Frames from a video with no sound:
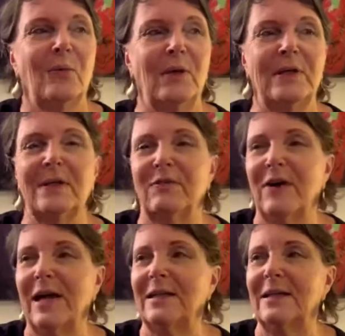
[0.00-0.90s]
we'd
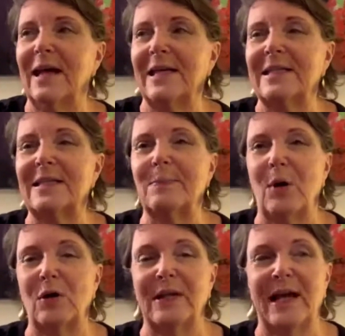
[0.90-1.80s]
find a nice
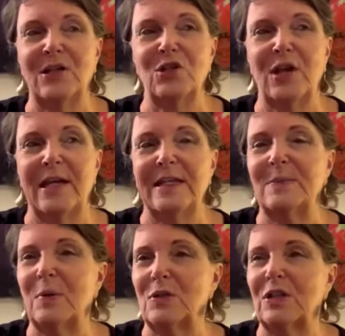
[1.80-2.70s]
spot, nice shady
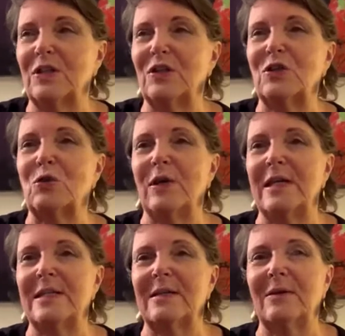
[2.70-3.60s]
spot under the
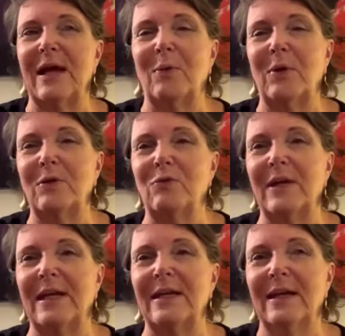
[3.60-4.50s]
trees, and we'd
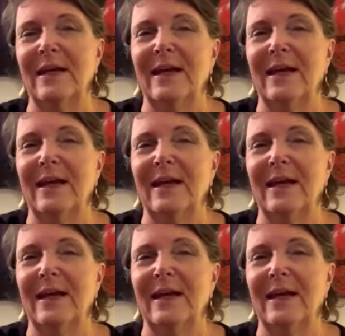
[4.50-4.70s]
read.